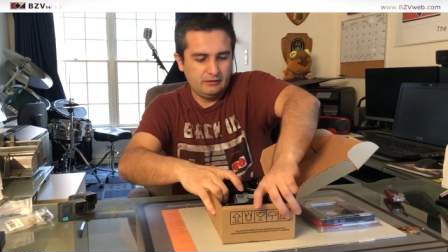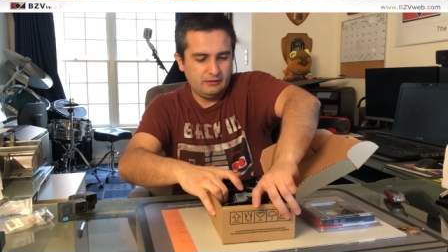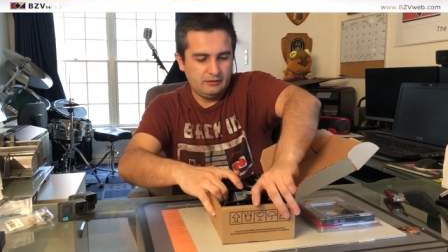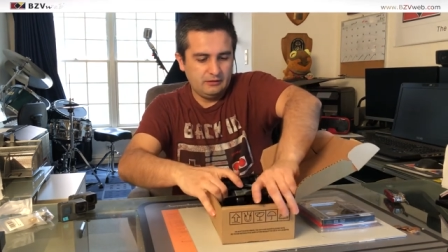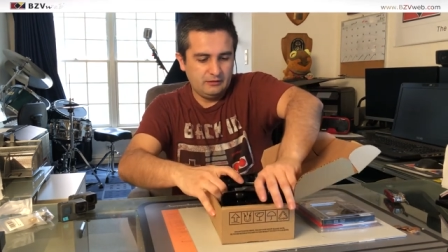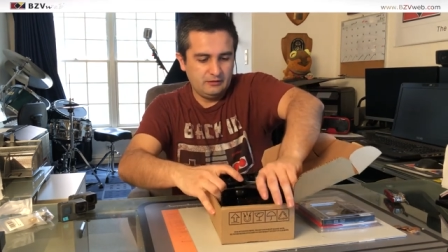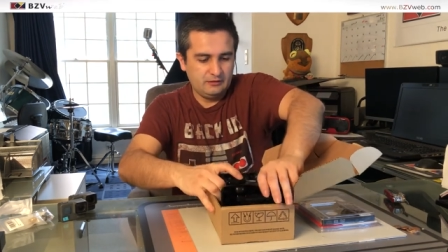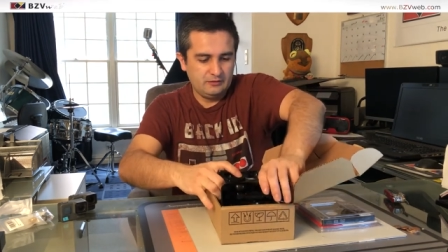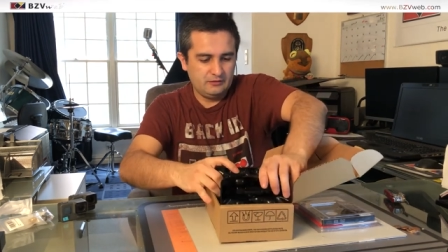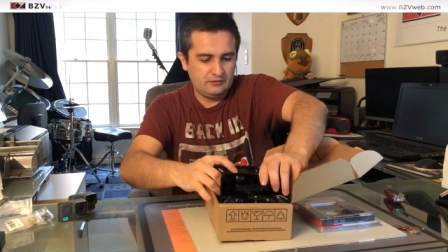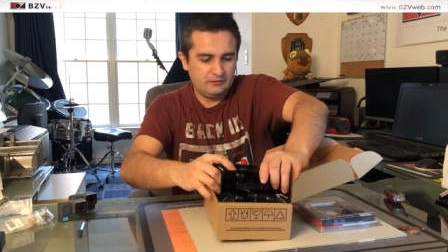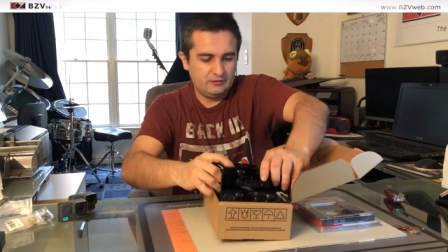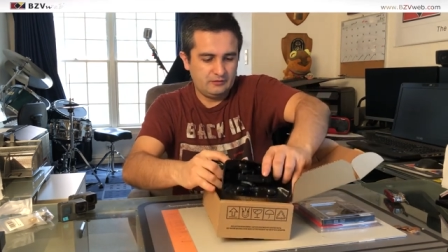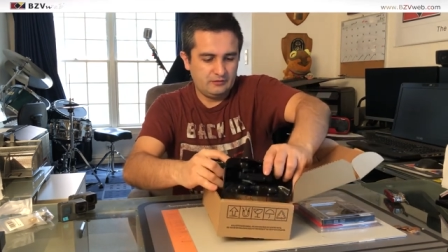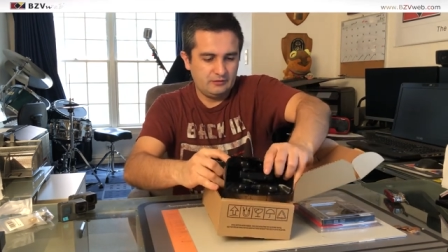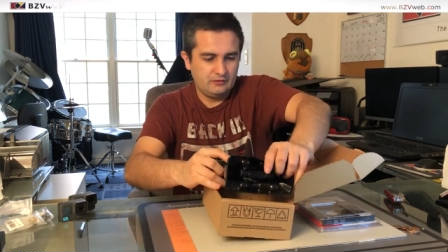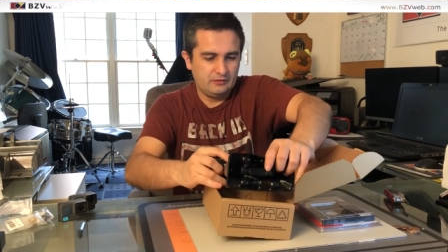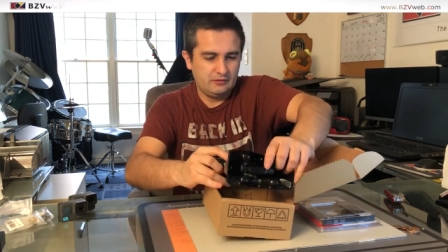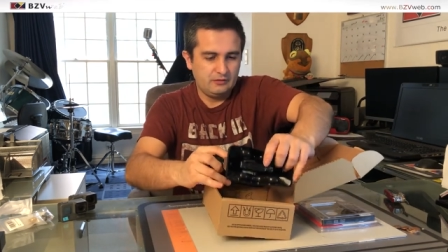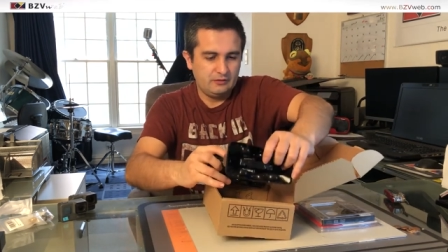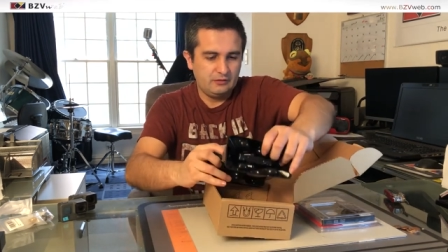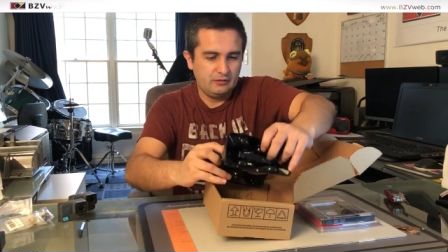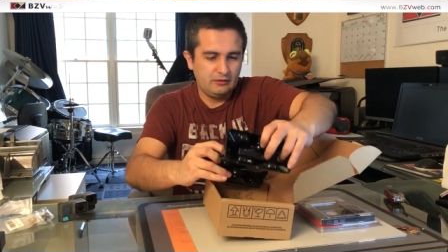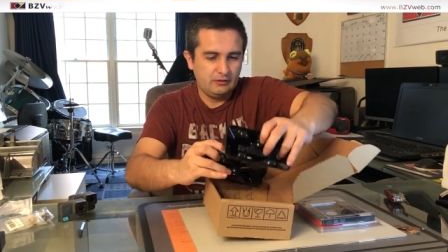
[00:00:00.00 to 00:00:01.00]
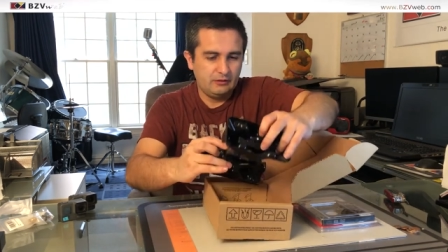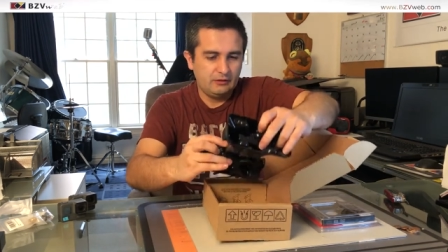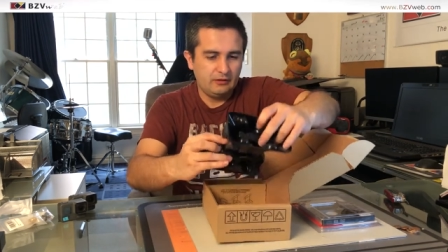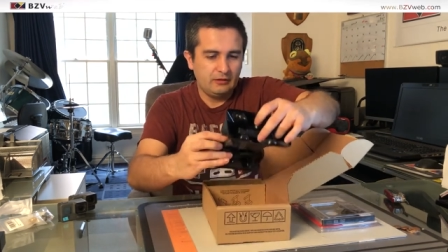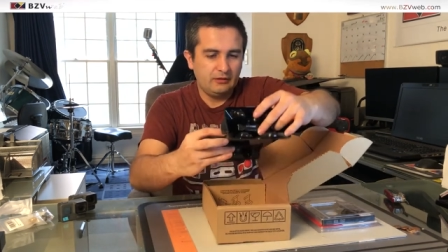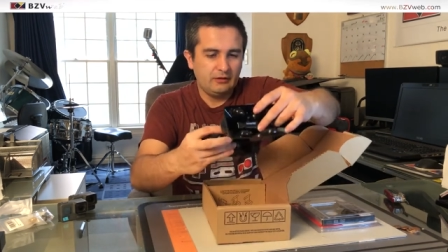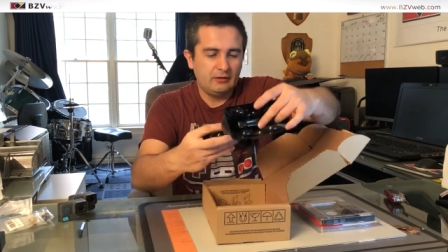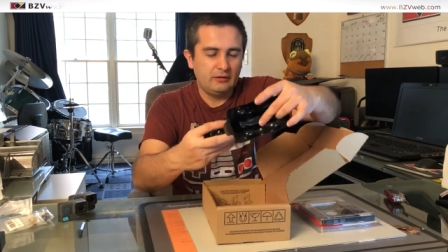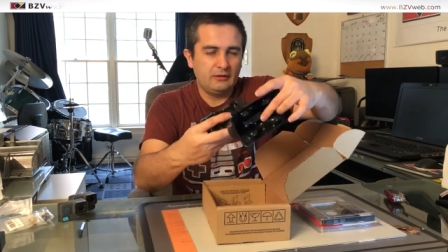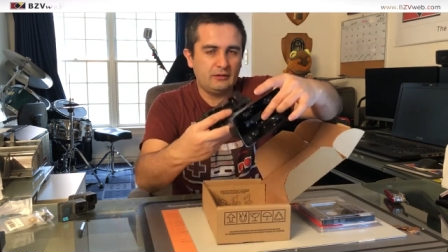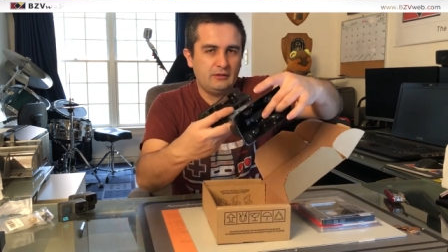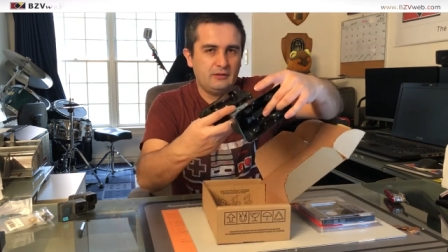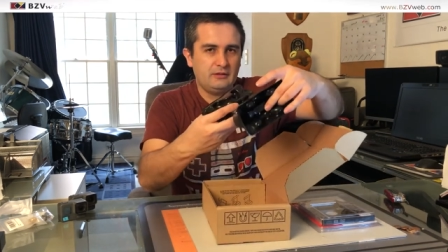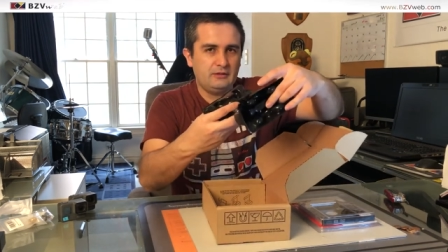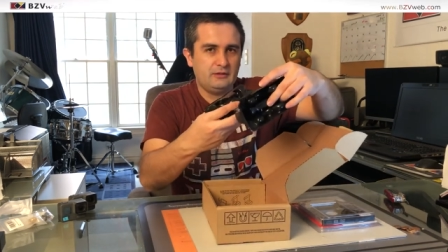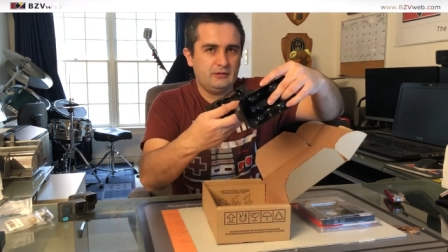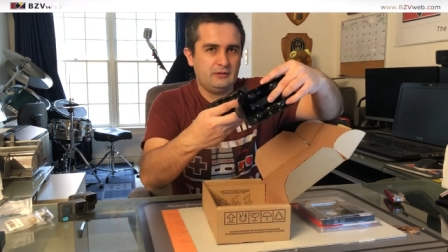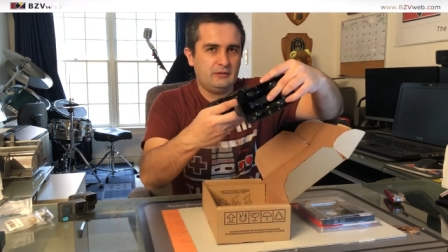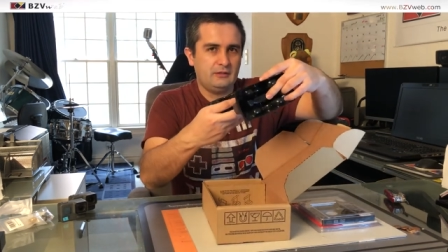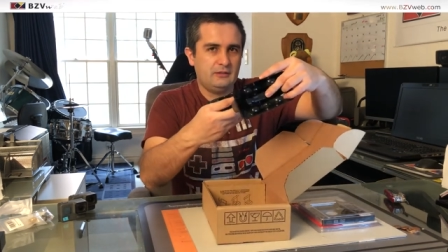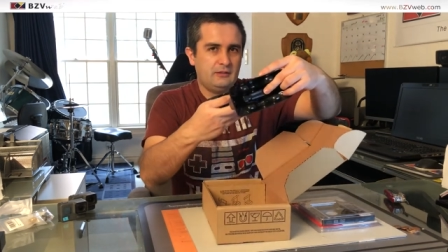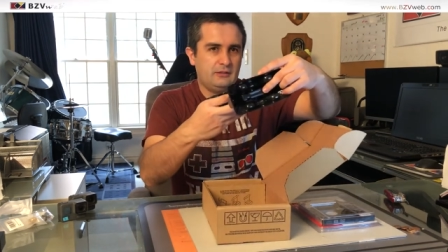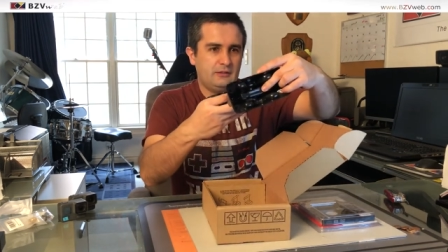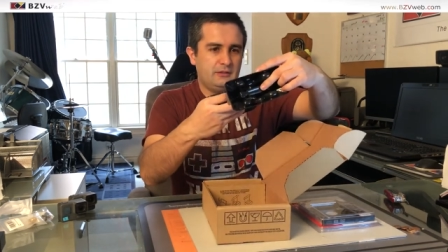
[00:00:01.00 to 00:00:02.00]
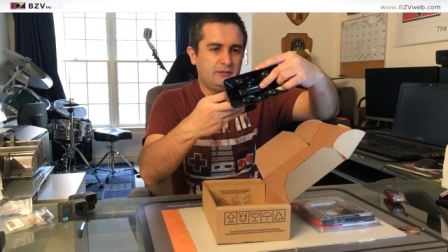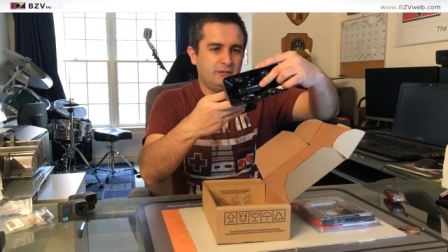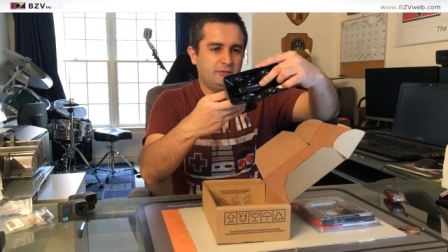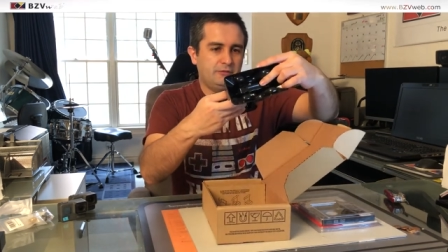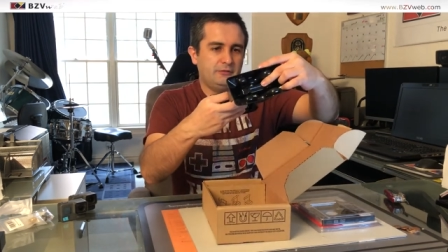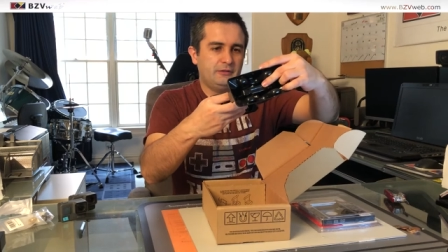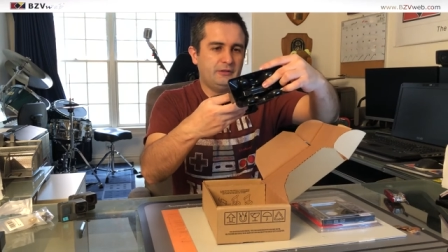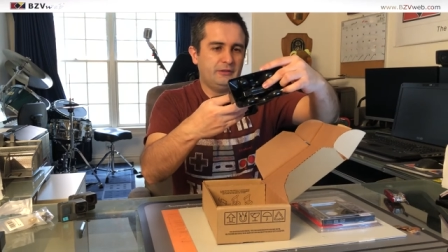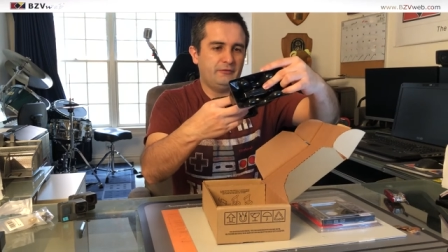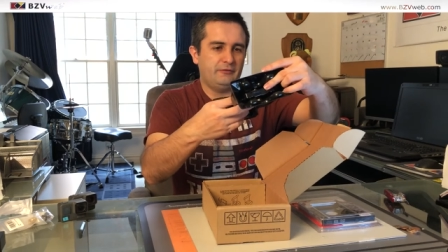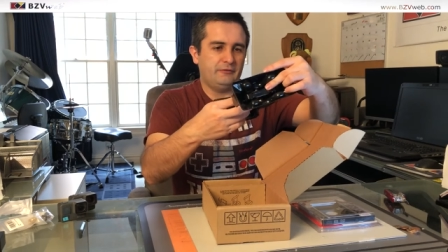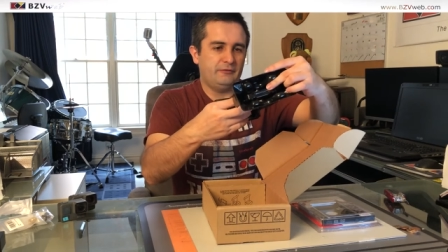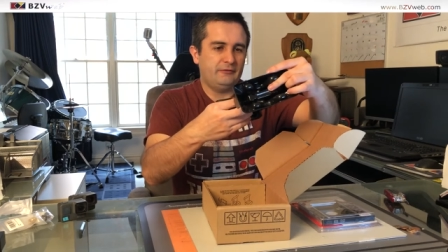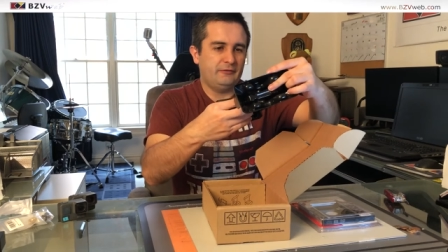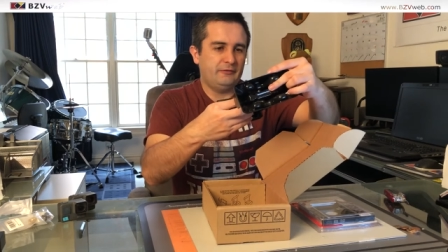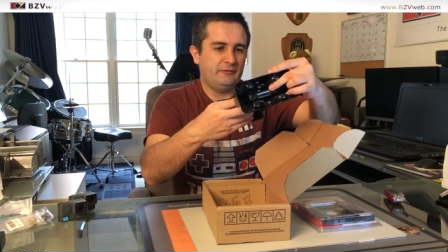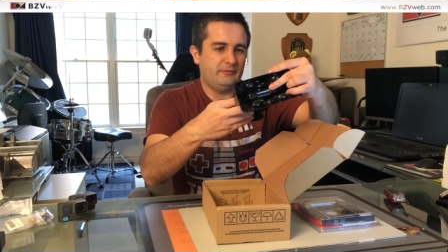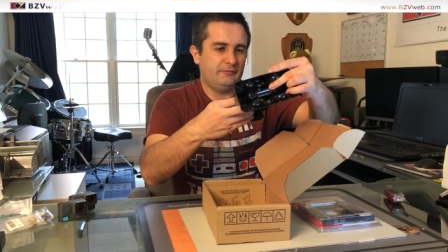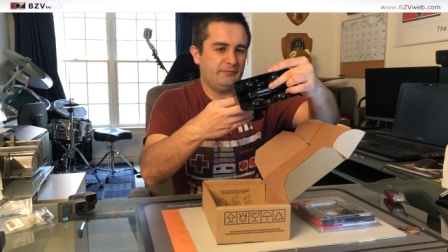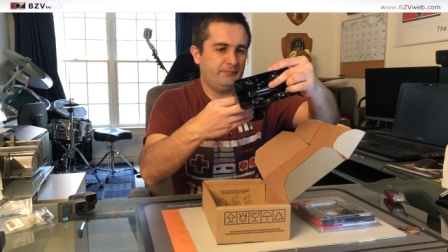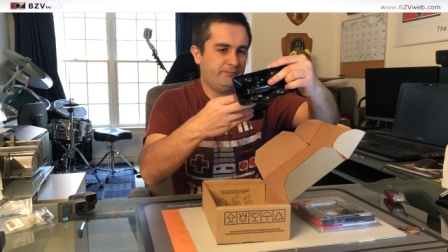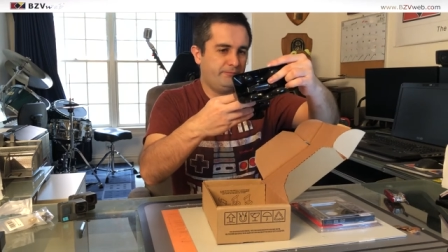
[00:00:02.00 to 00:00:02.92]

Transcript: is the hard drive.